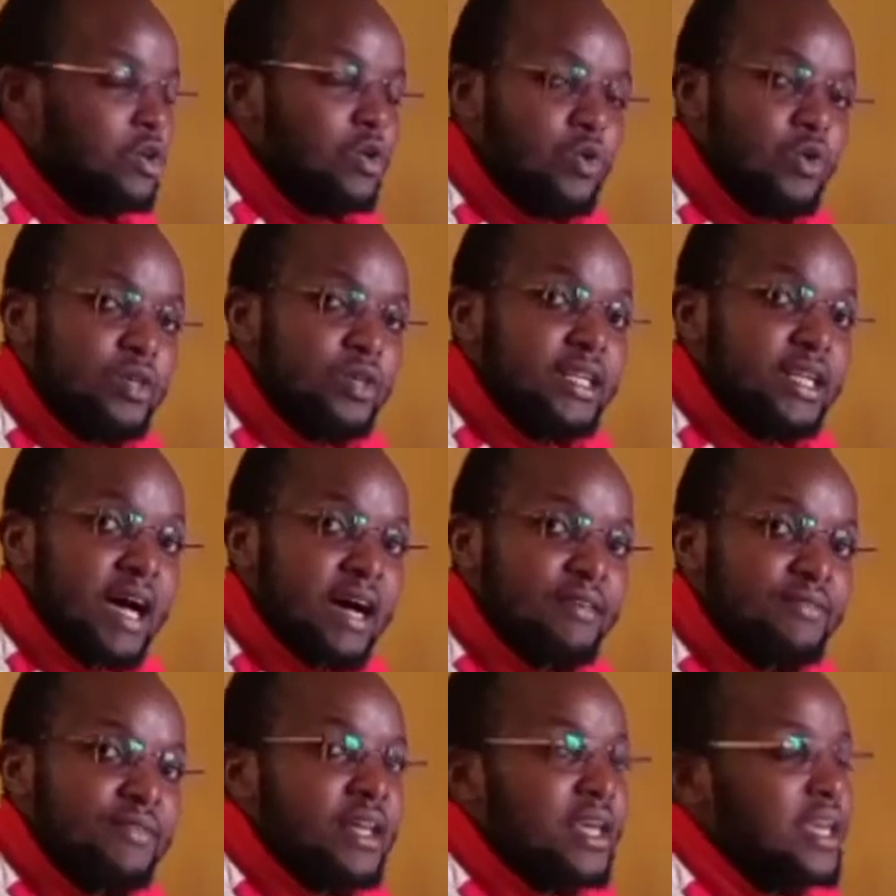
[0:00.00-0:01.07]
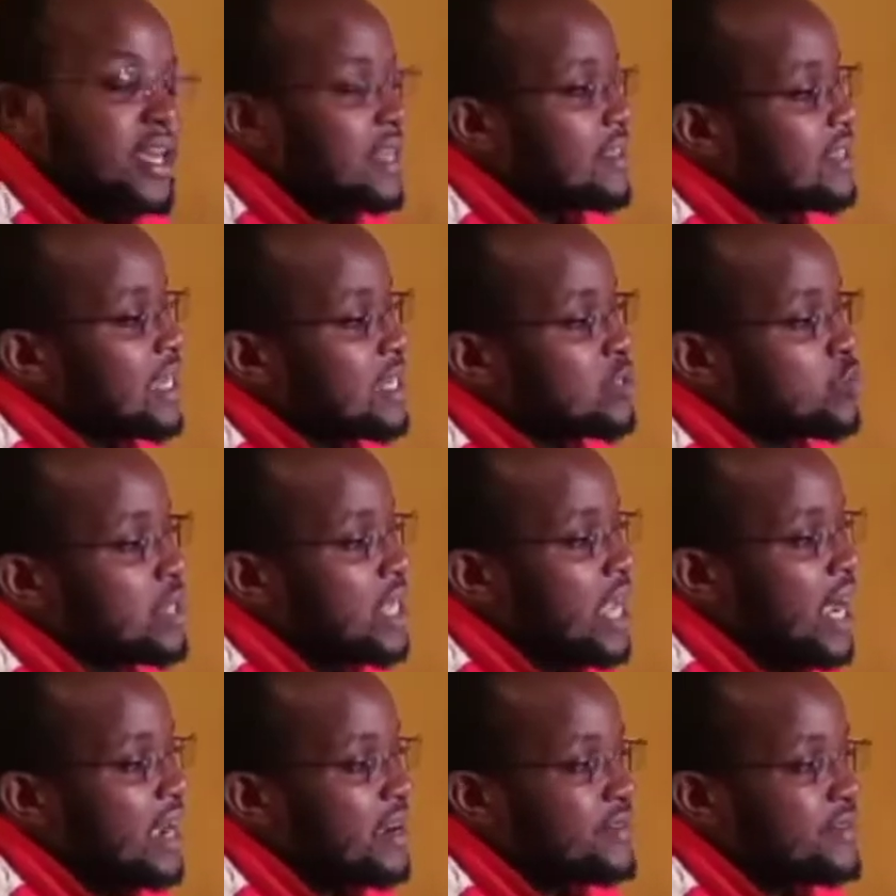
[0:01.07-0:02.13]
good enough that we
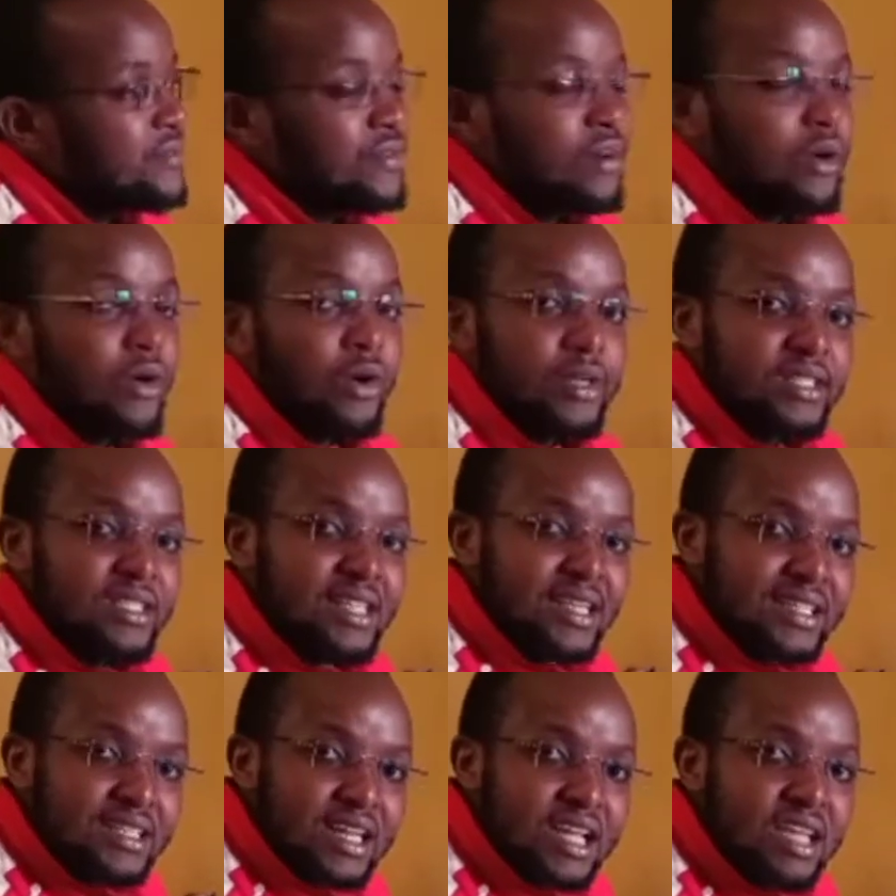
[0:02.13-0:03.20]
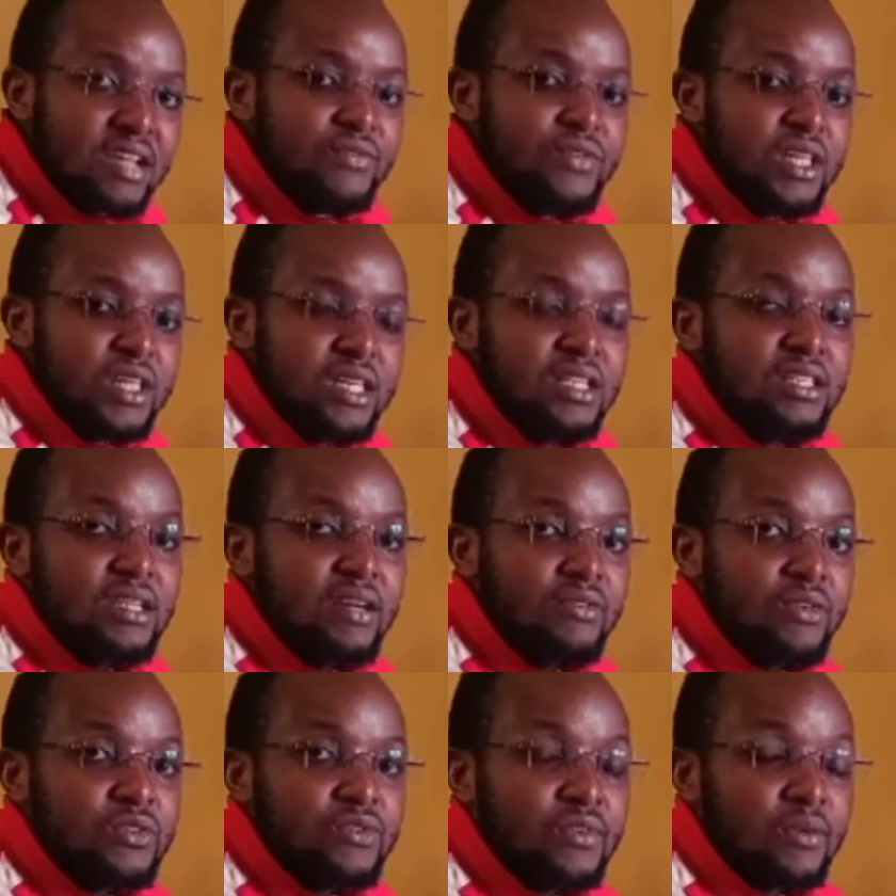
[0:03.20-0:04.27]
have derived
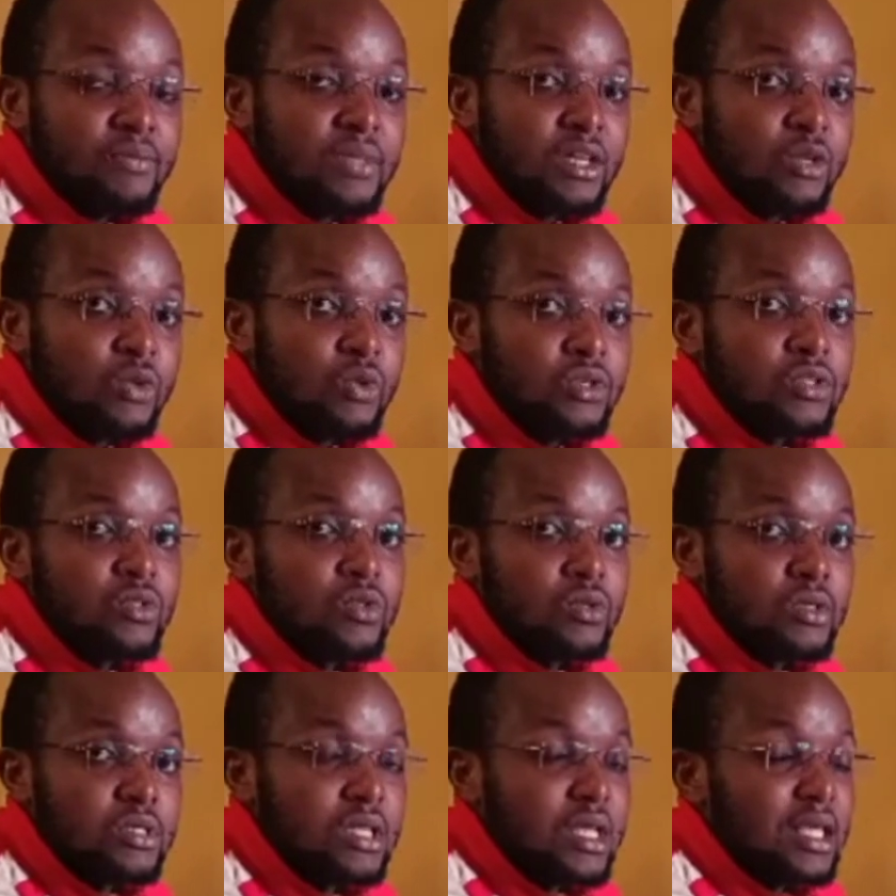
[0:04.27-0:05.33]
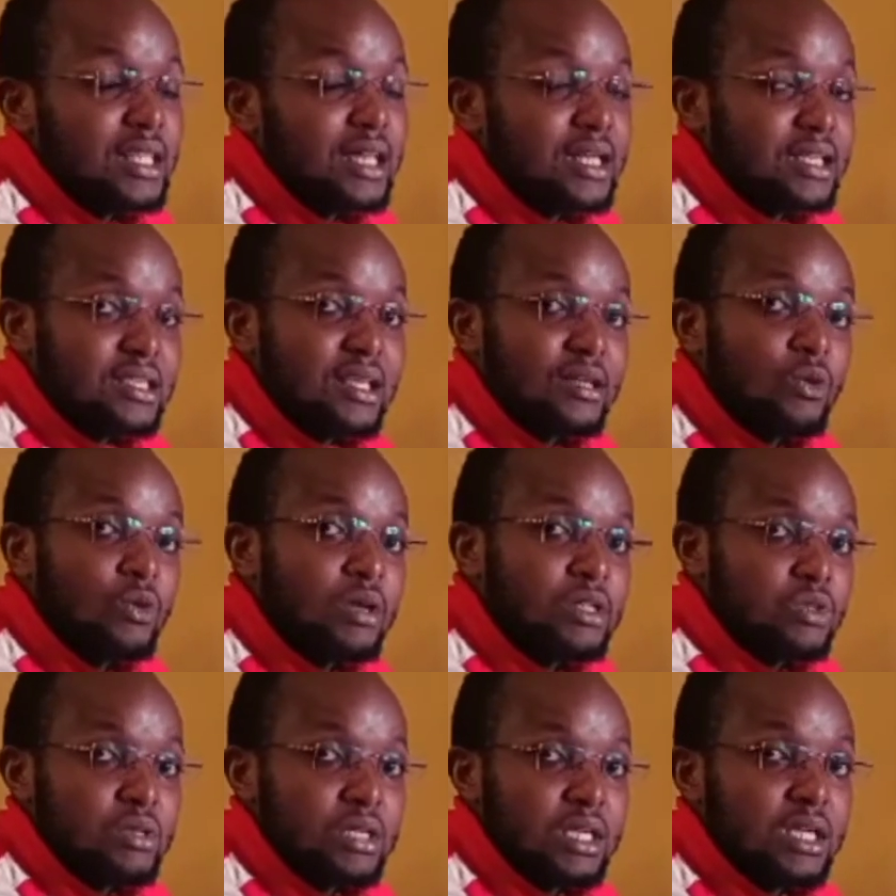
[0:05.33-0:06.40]
intervals from the root note, that is the lower
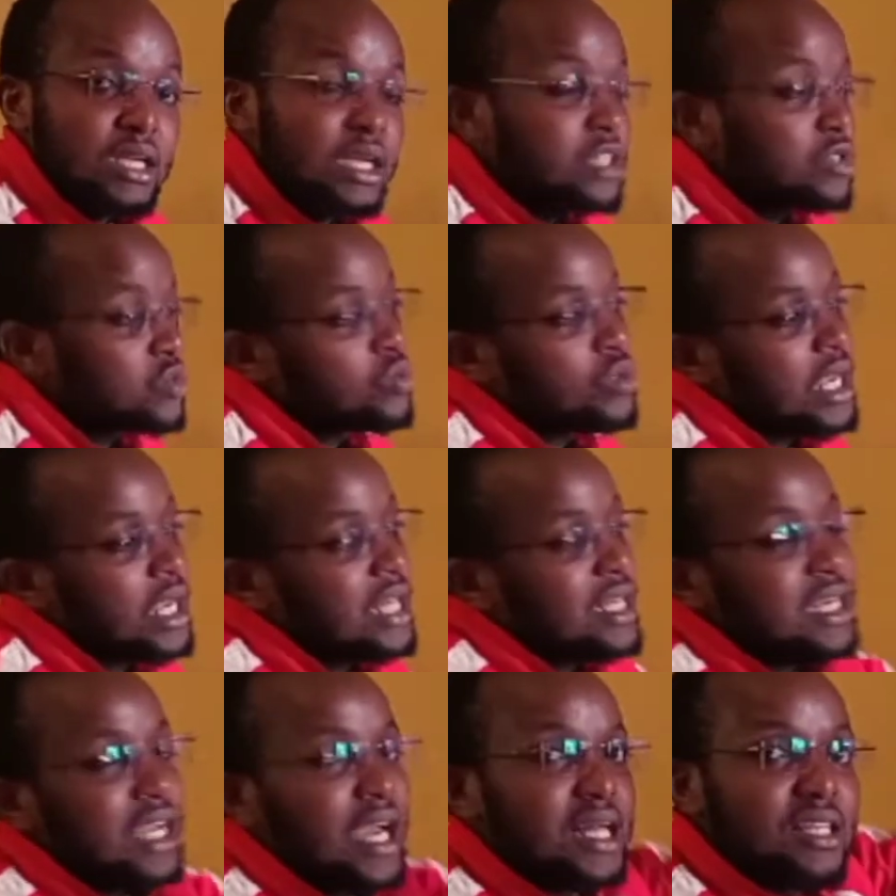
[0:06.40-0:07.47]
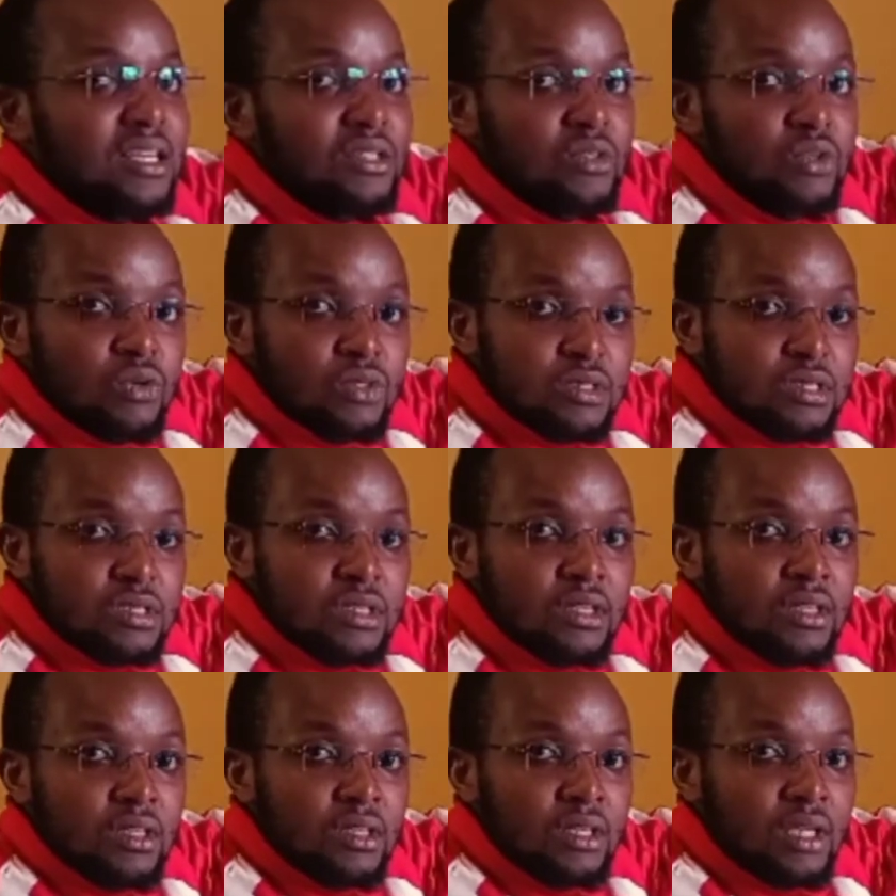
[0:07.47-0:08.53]
tonic, to any other note
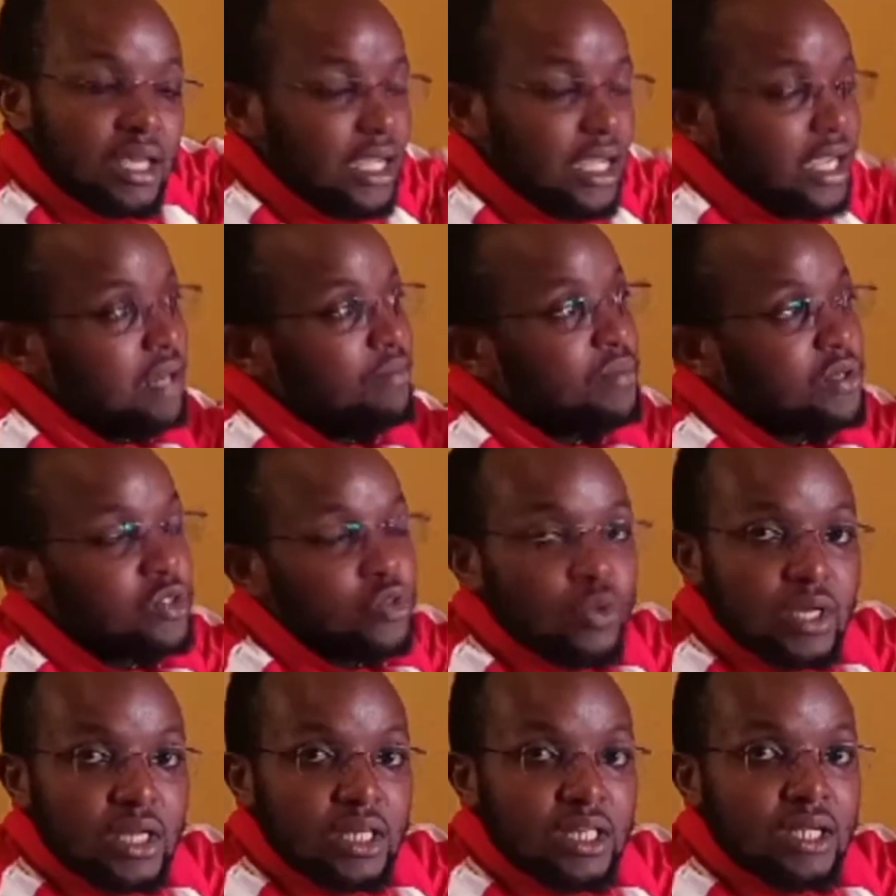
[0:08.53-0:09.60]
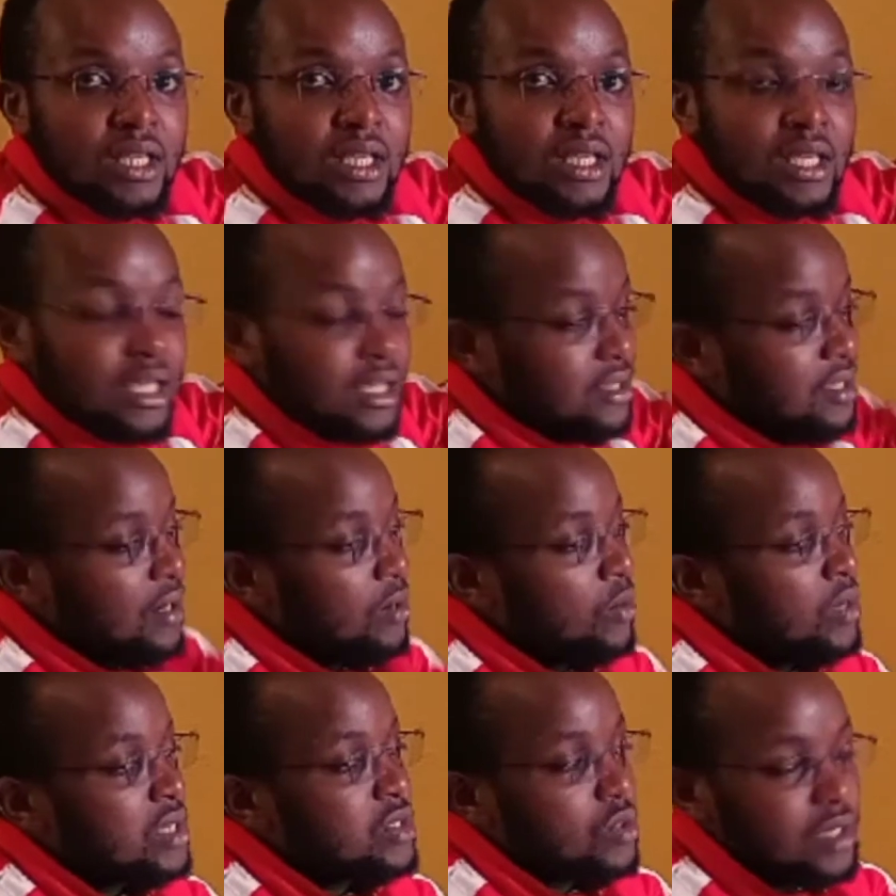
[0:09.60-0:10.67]
in between the
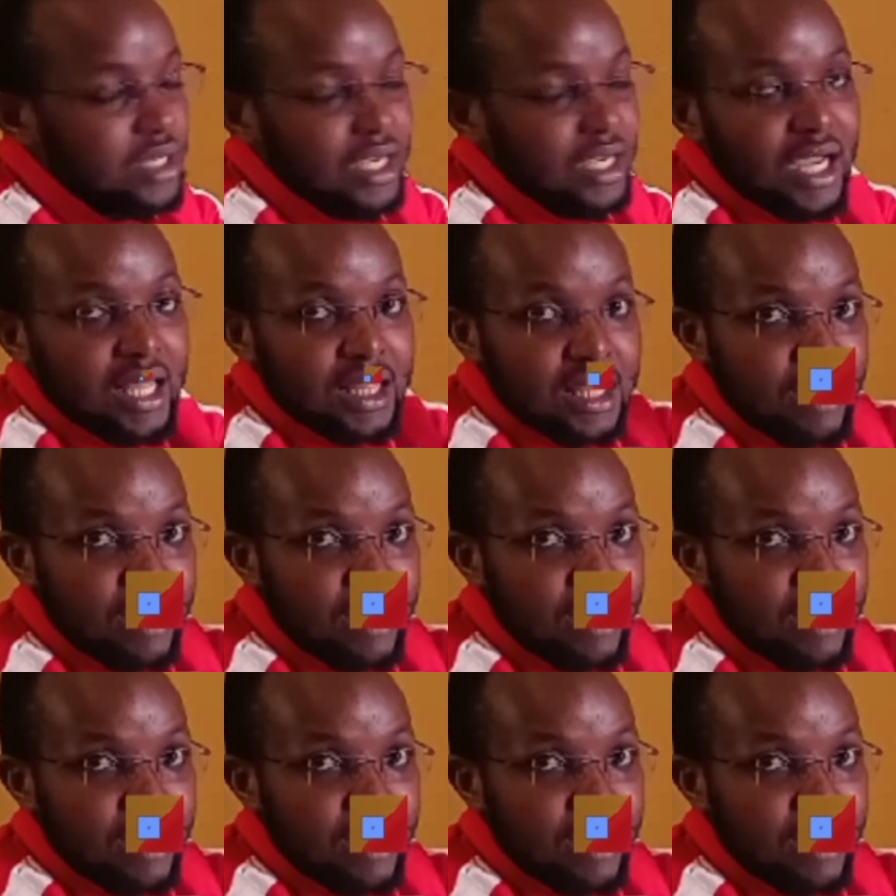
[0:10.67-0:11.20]
lower tonic and the